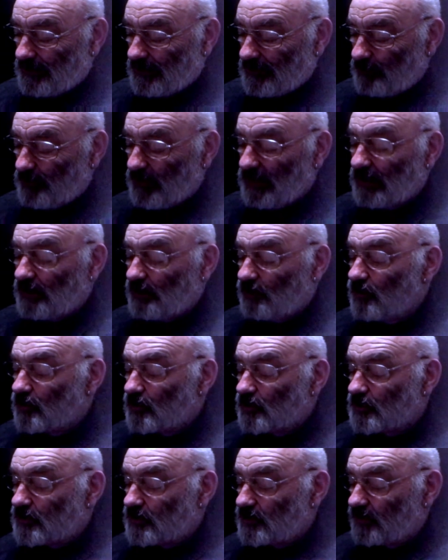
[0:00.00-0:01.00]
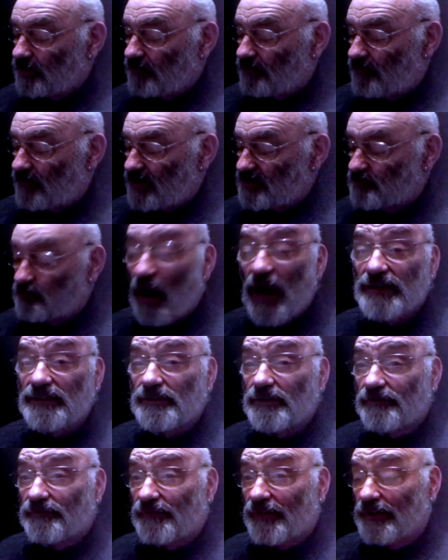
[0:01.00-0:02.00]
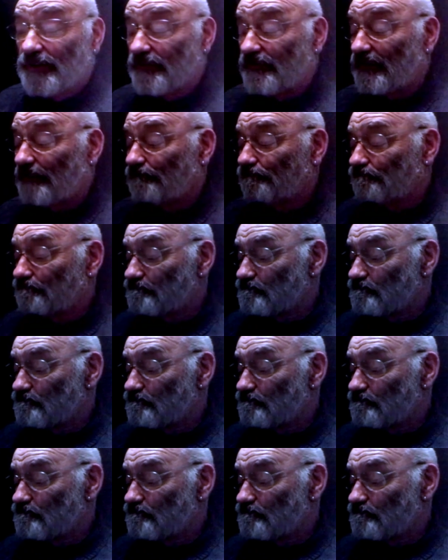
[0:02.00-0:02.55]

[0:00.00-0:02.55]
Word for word: Billy looks at the fresh pint in front of him.